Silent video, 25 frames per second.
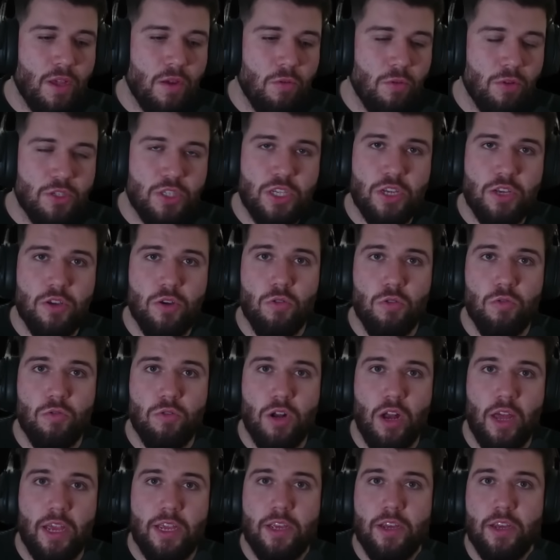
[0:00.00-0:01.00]
what's it
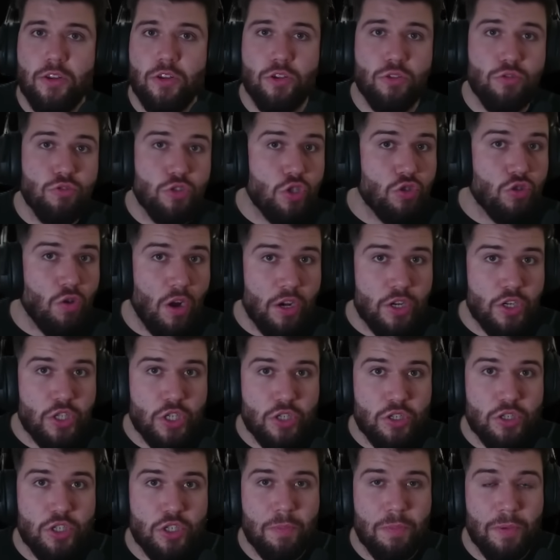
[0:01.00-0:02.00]
called, like new
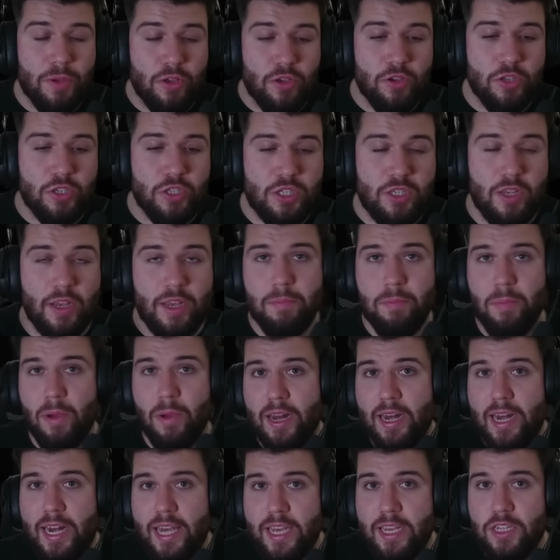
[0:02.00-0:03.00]
structures, because in
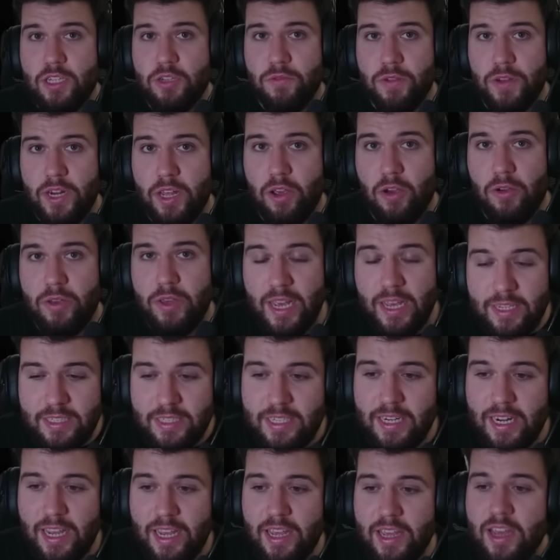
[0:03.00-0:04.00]
my leaked video
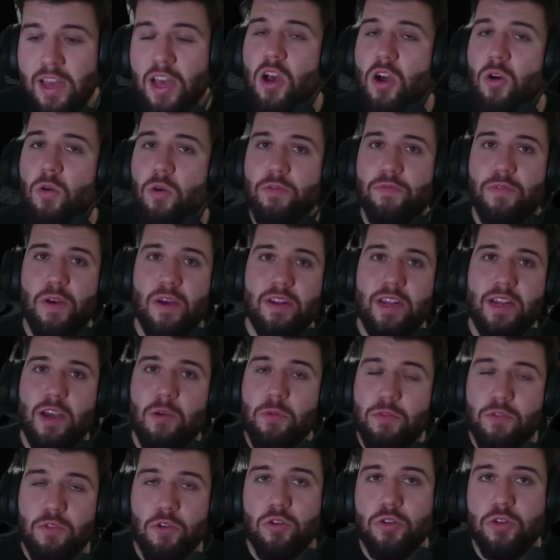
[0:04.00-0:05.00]
yesterday, we found out
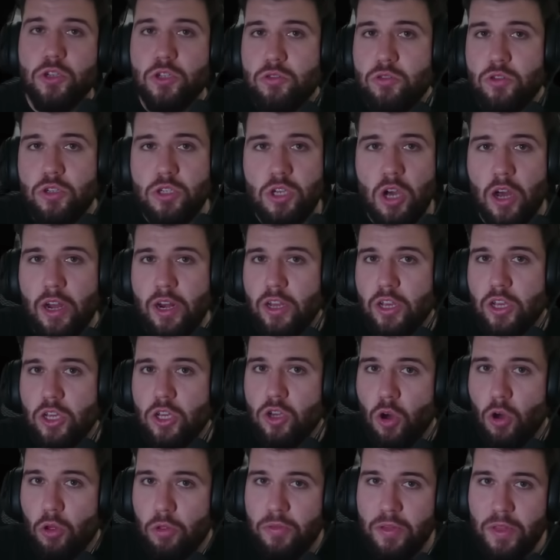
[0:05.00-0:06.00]
we've got new kind of
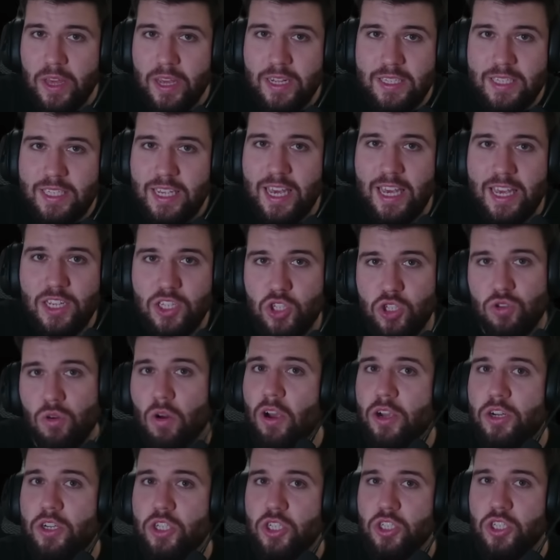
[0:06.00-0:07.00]
gothic tier
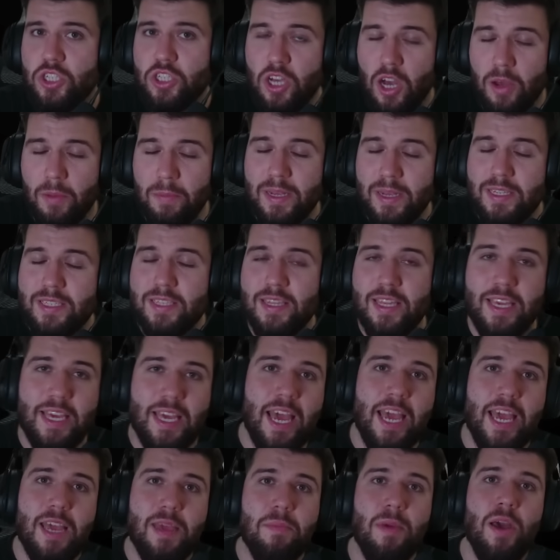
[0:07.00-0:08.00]
structures coming to the
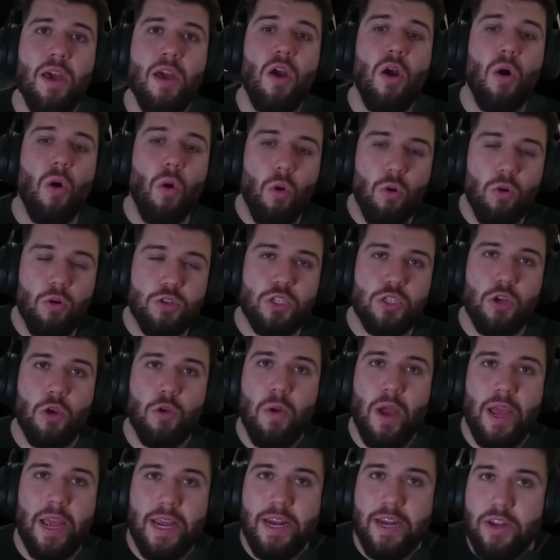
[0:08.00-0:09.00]
game.
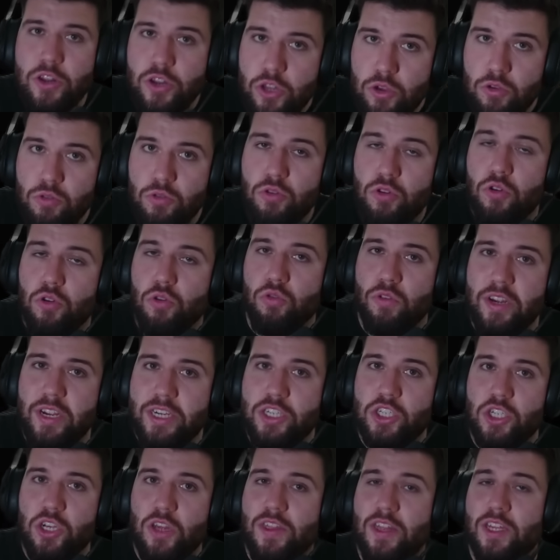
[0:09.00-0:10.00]
Also a new
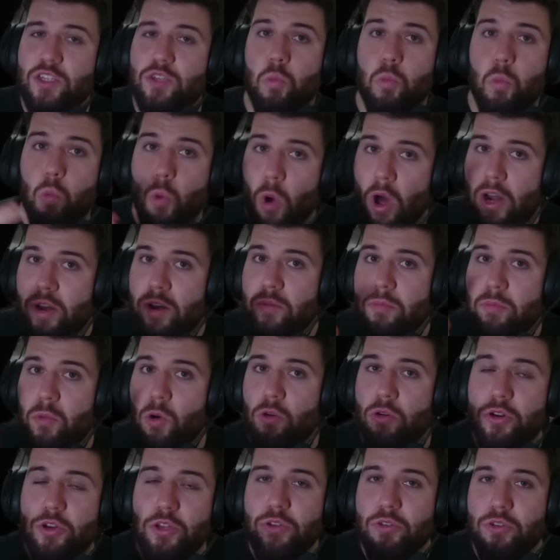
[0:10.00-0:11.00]
creature. There's one
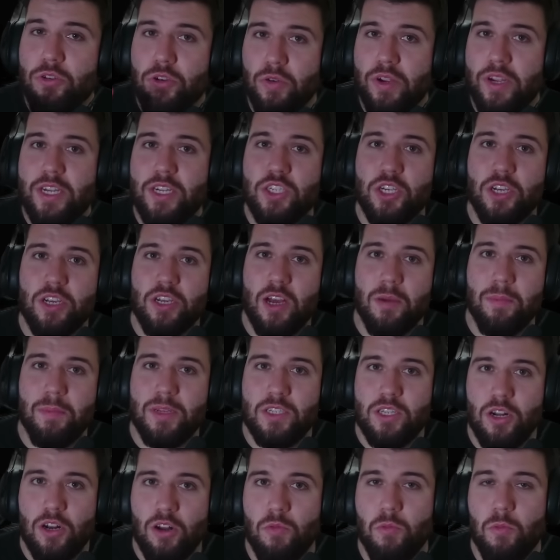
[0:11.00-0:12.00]
more new creature coming
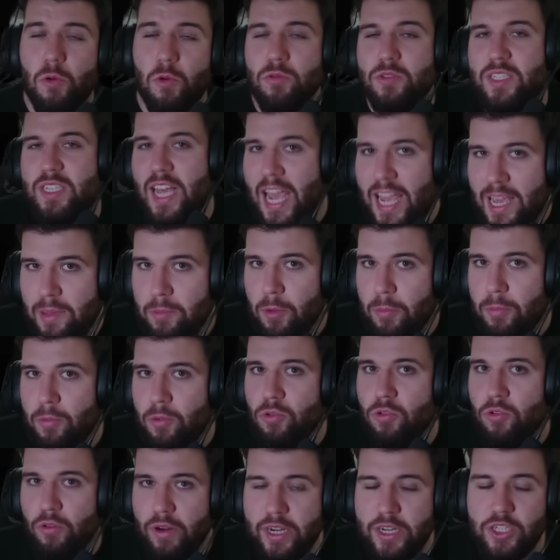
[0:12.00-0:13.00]
to
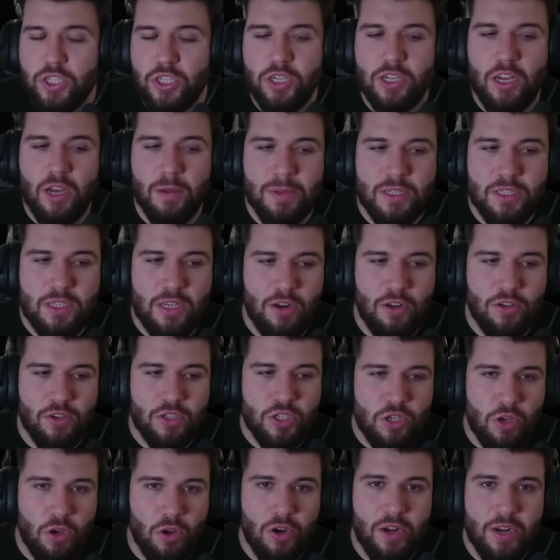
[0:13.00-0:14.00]
tameable creature coming to
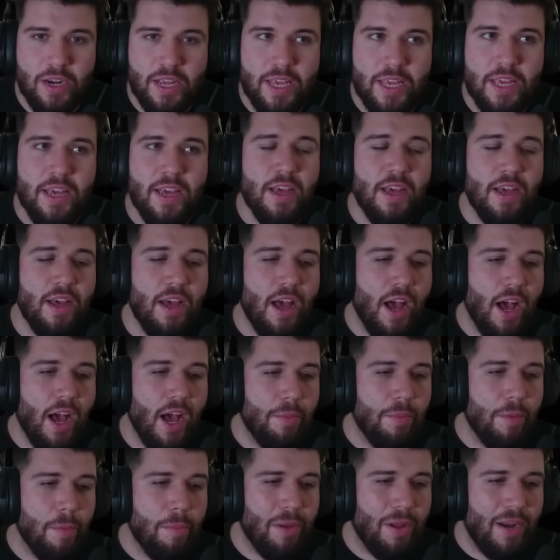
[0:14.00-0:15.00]
Lost Colony.
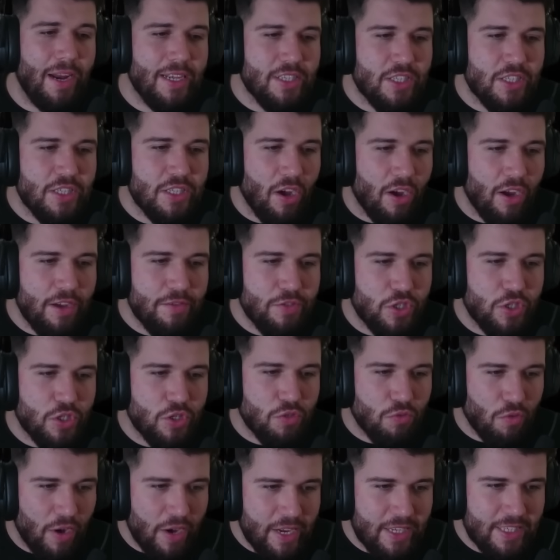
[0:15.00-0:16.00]
But let's dive
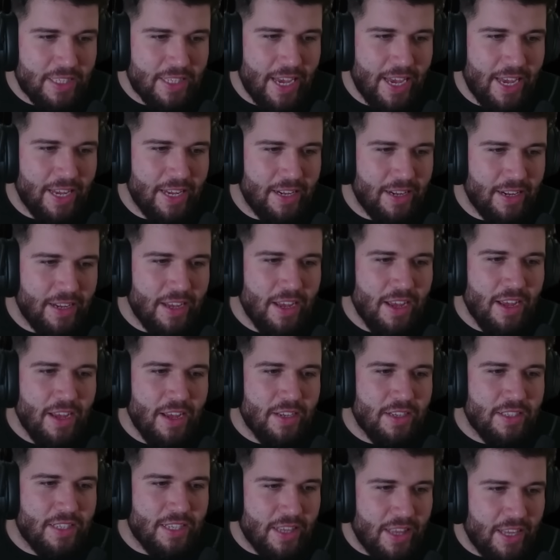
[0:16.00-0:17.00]
straight in
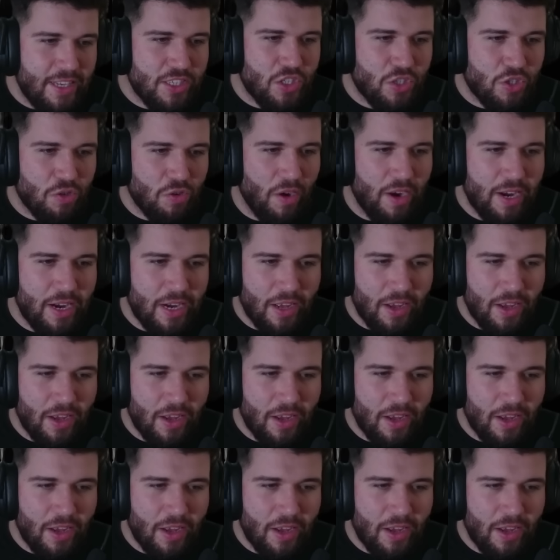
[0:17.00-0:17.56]
to this trailer.